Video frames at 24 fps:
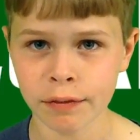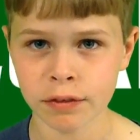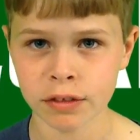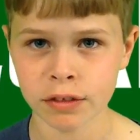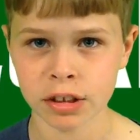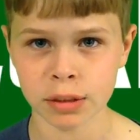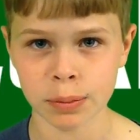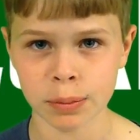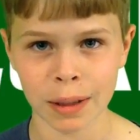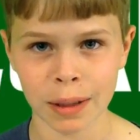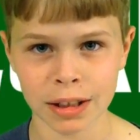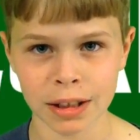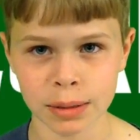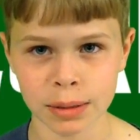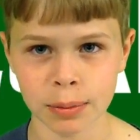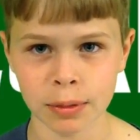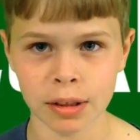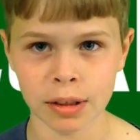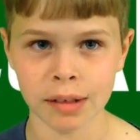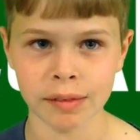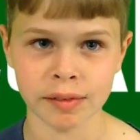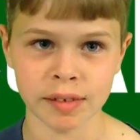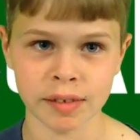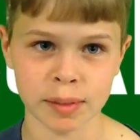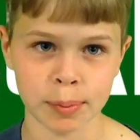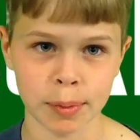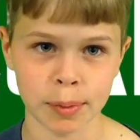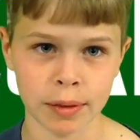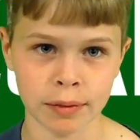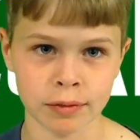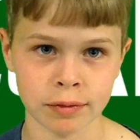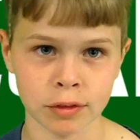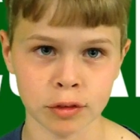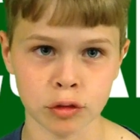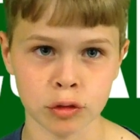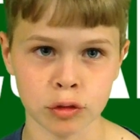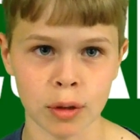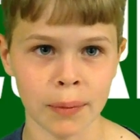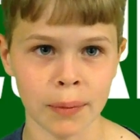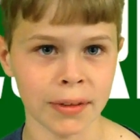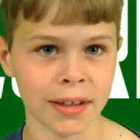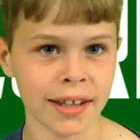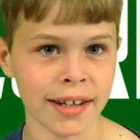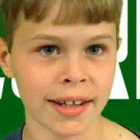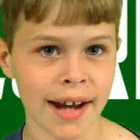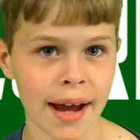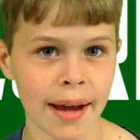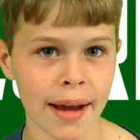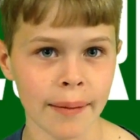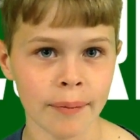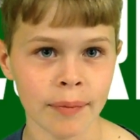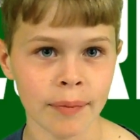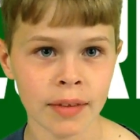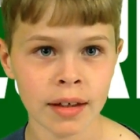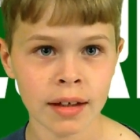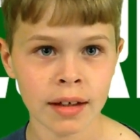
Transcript: responsible, and respectful throughout the day.